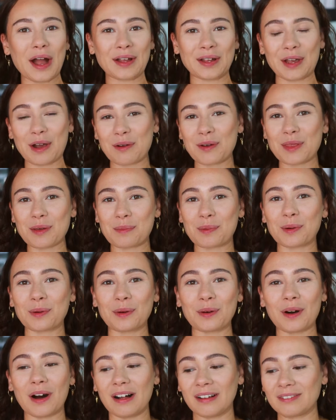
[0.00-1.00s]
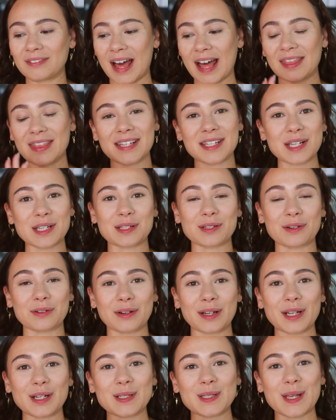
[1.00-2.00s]
I go in the pool, all of that. This is
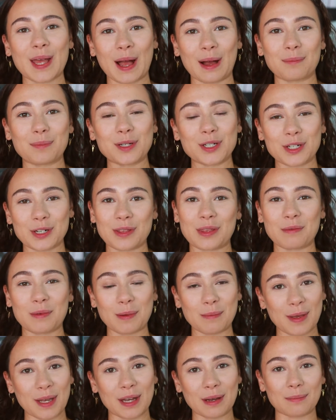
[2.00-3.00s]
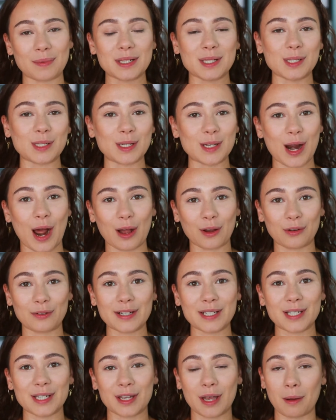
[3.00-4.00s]
going to help ensure that my makeup is not
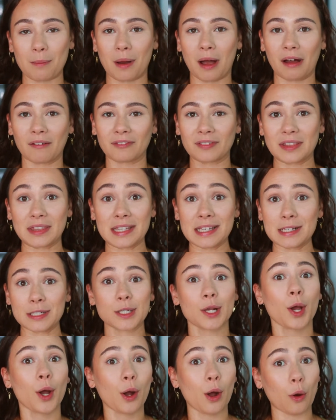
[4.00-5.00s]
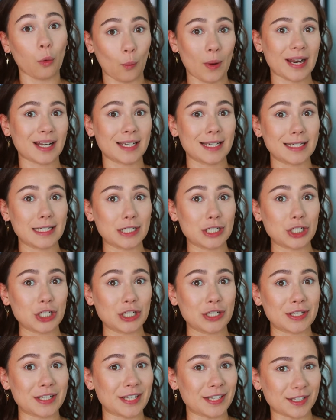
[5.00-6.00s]
going to come off in these wet
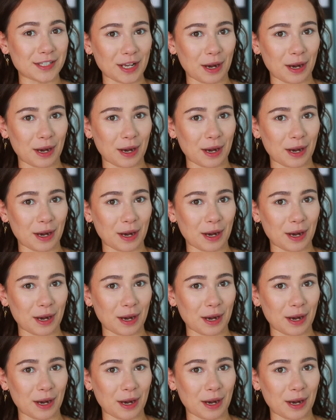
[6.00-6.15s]
conditions this